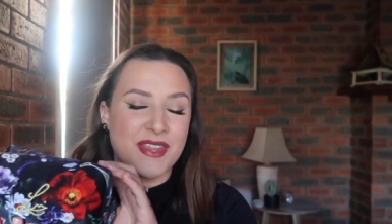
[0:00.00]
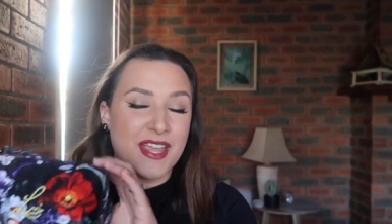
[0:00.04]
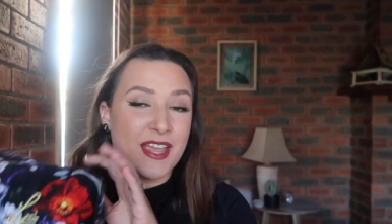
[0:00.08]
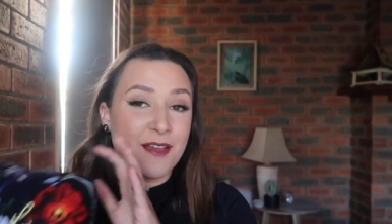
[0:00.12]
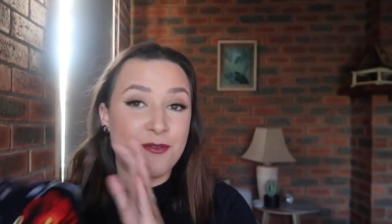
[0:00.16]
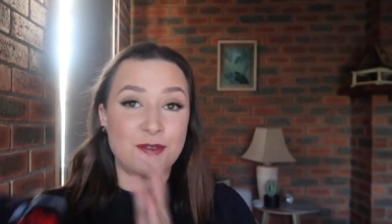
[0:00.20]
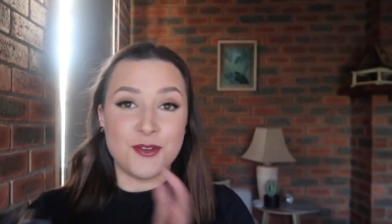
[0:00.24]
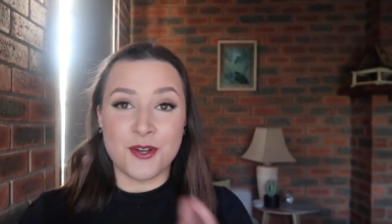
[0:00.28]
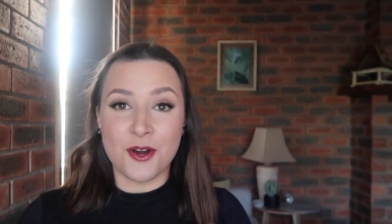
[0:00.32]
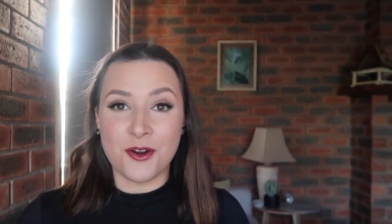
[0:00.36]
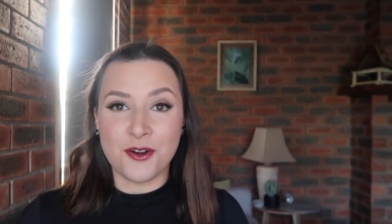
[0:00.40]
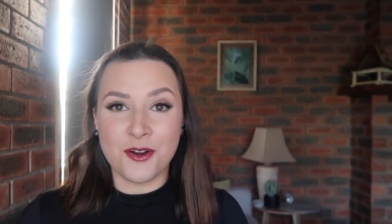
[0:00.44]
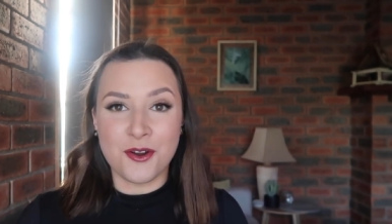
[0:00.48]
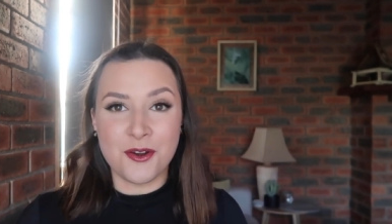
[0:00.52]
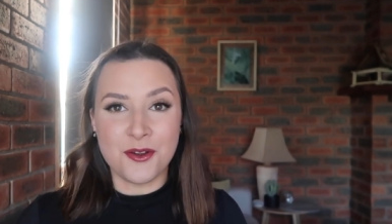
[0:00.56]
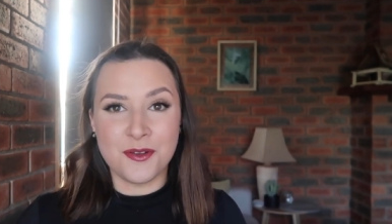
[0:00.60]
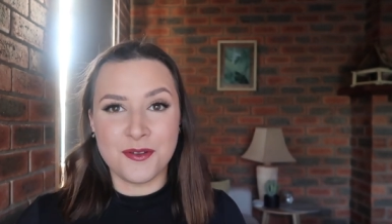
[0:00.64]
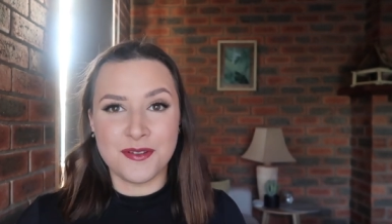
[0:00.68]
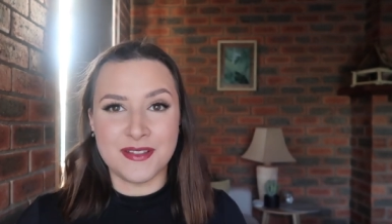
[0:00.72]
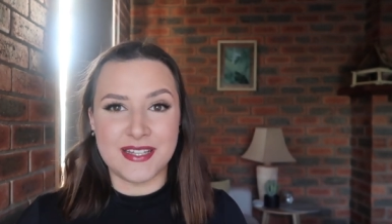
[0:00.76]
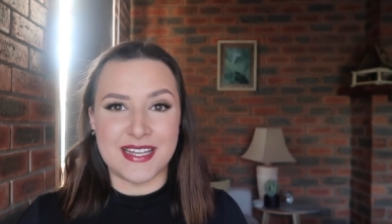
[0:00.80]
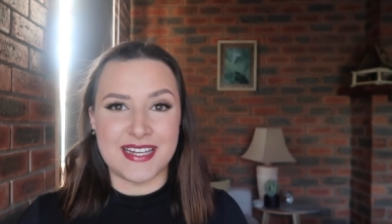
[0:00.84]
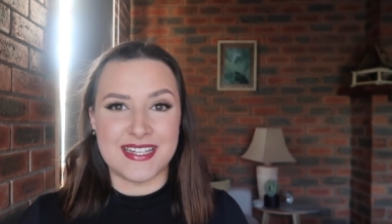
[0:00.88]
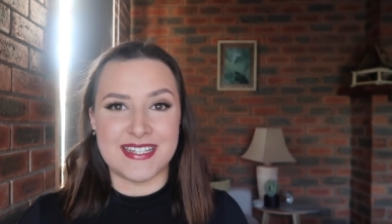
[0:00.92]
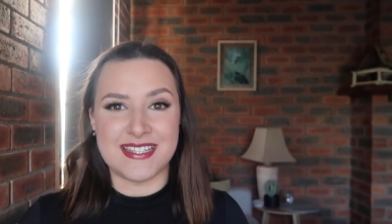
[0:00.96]
if you don't know who
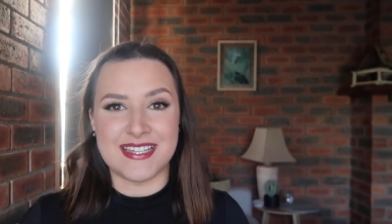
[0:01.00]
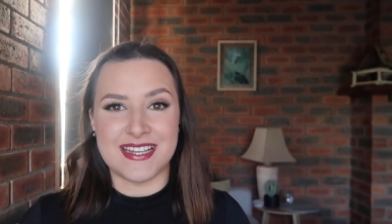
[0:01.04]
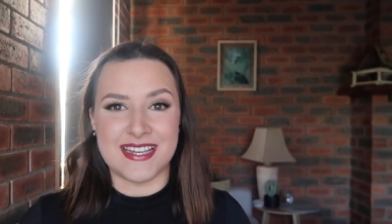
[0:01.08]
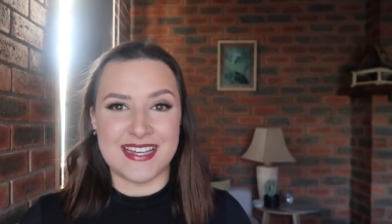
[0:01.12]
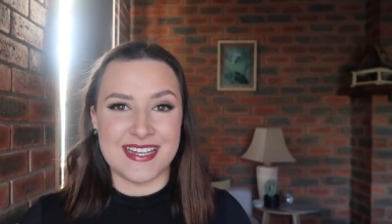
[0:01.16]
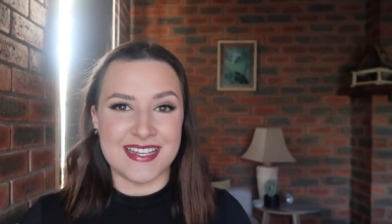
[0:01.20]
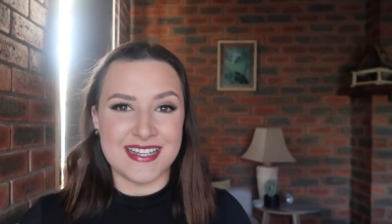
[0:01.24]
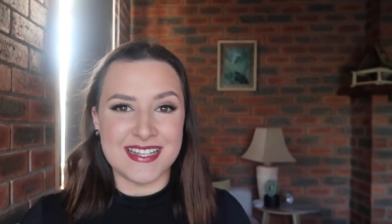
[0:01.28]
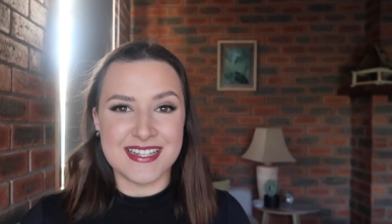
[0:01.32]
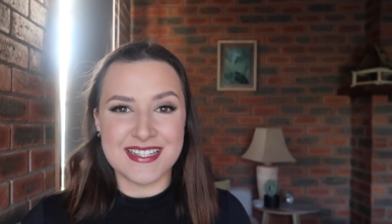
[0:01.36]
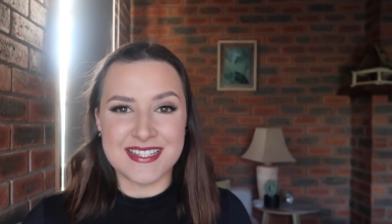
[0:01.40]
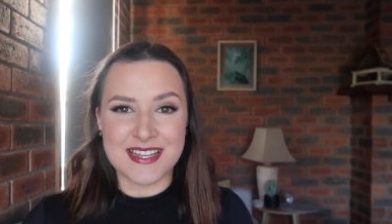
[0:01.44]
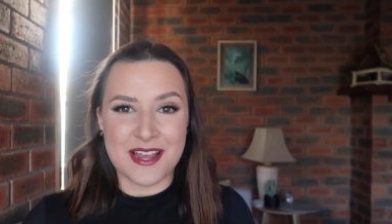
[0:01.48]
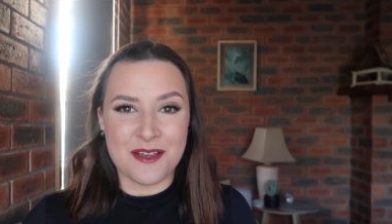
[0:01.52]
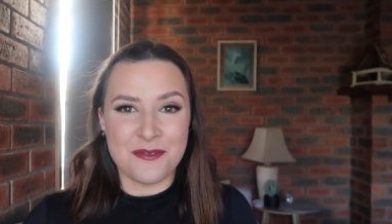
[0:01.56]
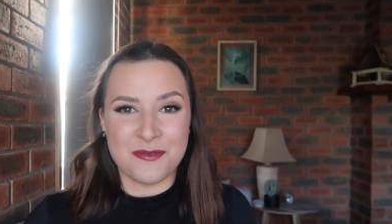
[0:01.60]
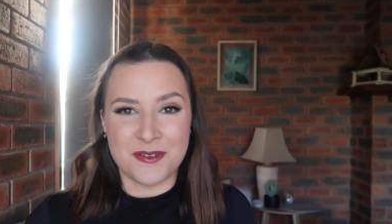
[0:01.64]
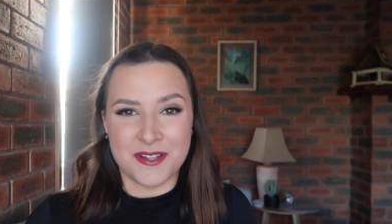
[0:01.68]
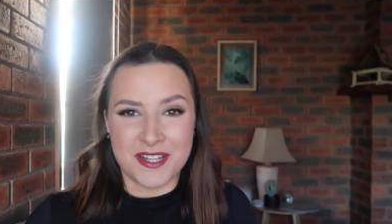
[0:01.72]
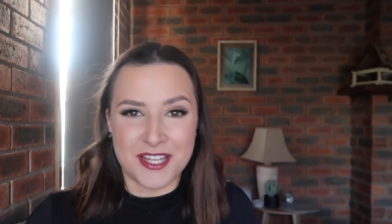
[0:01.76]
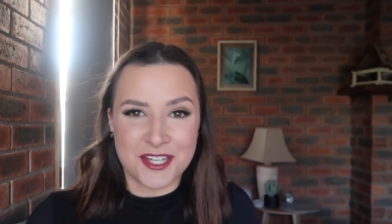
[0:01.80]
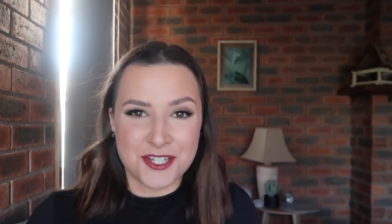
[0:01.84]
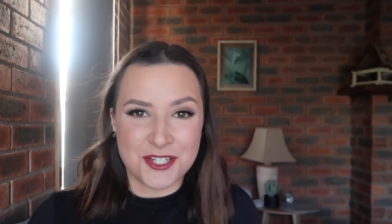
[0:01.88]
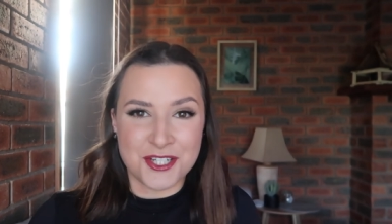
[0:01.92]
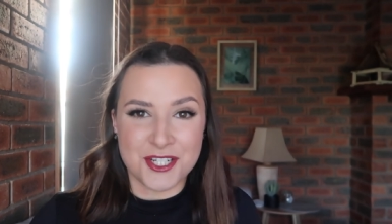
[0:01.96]
Lisa is, I
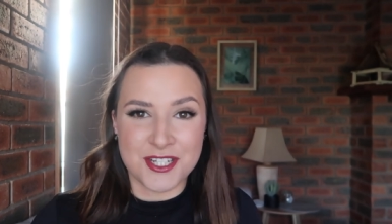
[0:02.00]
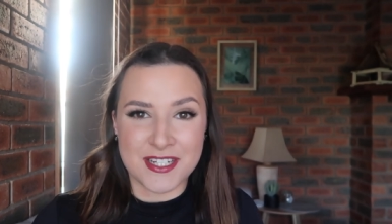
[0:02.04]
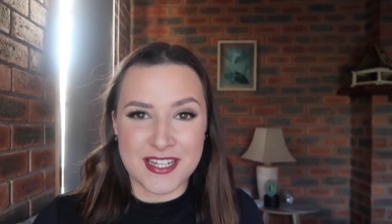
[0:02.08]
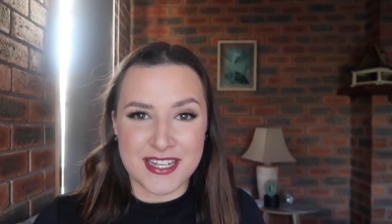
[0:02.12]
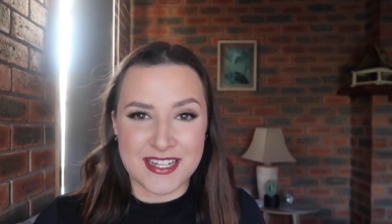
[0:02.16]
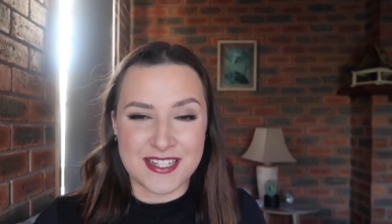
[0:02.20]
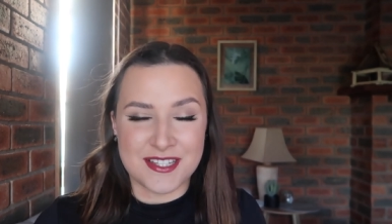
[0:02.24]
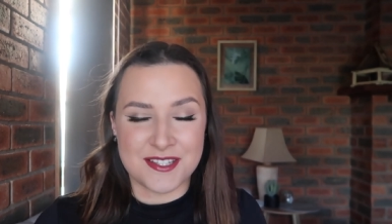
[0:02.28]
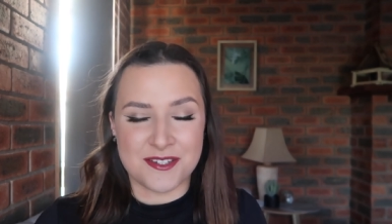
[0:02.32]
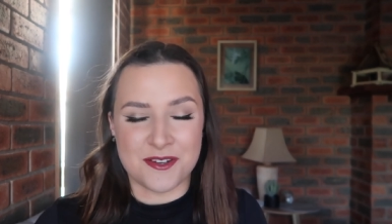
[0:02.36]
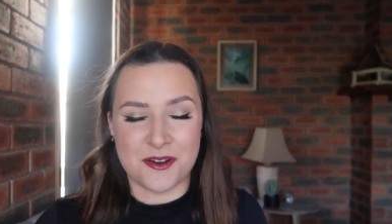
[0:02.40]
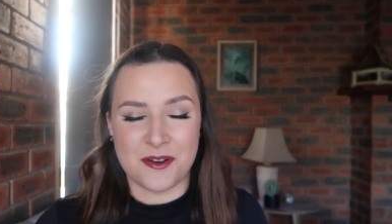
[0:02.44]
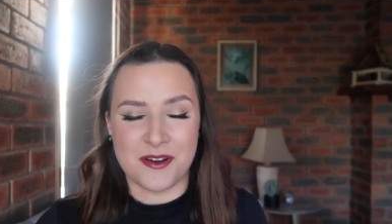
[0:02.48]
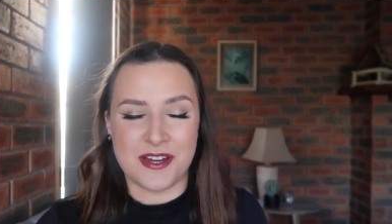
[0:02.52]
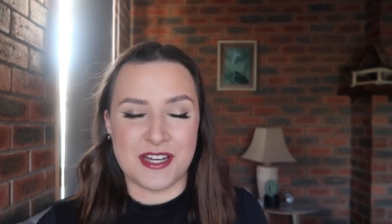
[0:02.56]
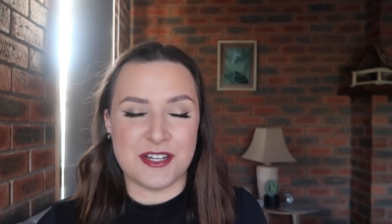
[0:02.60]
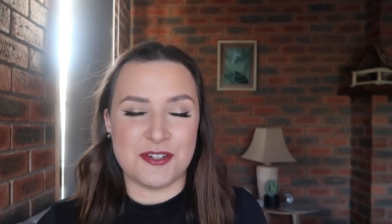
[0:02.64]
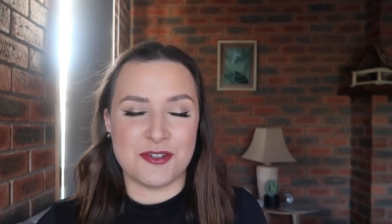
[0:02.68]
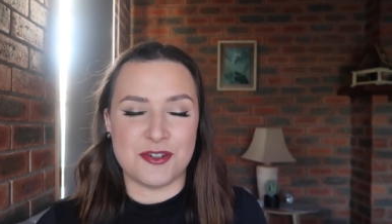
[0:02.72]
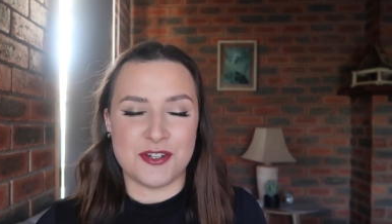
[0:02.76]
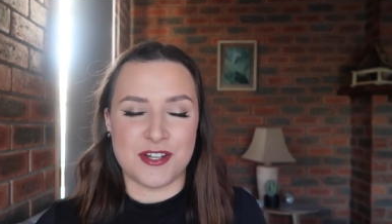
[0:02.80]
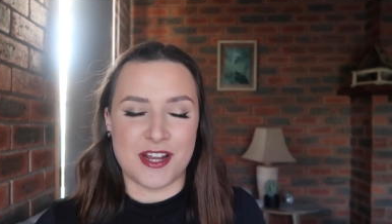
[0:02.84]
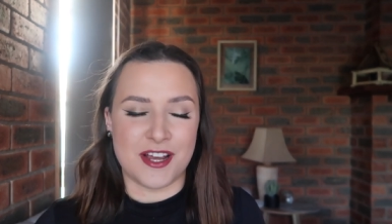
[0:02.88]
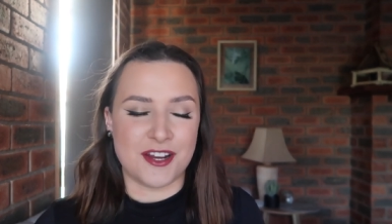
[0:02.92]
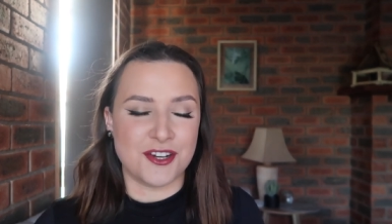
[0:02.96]
feel like she needs no
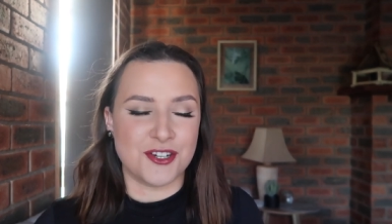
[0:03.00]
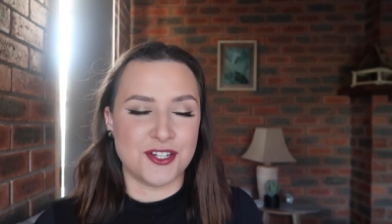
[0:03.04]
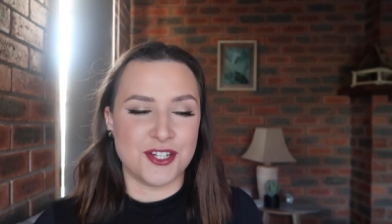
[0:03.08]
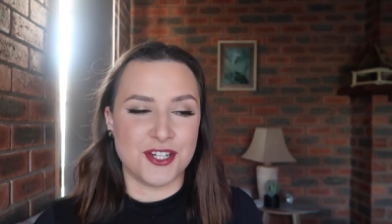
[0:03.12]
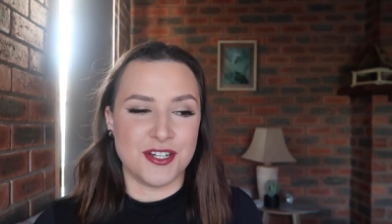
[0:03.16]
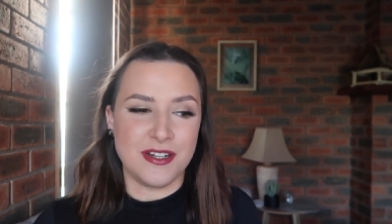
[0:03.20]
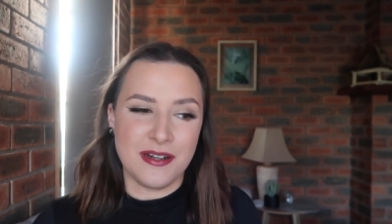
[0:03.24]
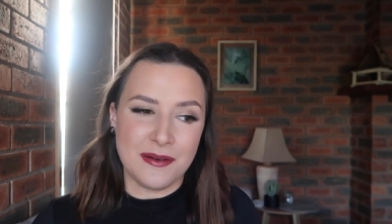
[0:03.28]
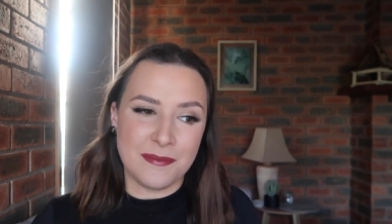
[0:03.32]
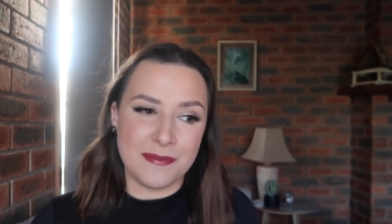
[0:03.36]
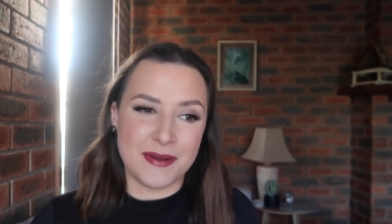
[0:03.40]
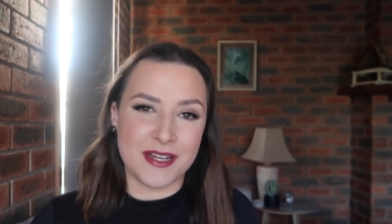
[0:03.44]
introduction,